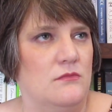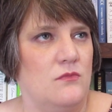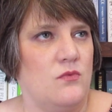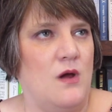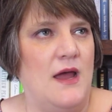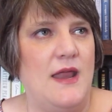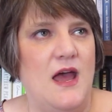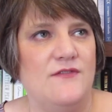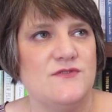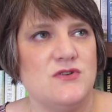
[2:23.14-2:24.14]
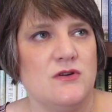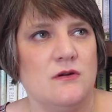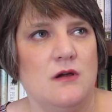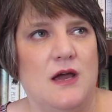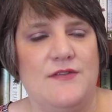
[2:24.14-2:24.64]
right
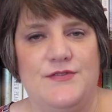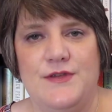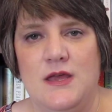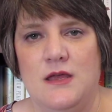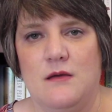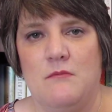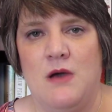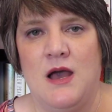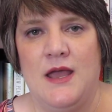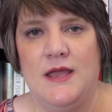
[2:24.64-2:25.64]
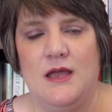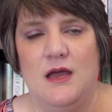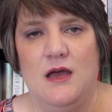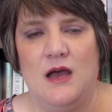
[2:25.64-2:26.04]
after I think I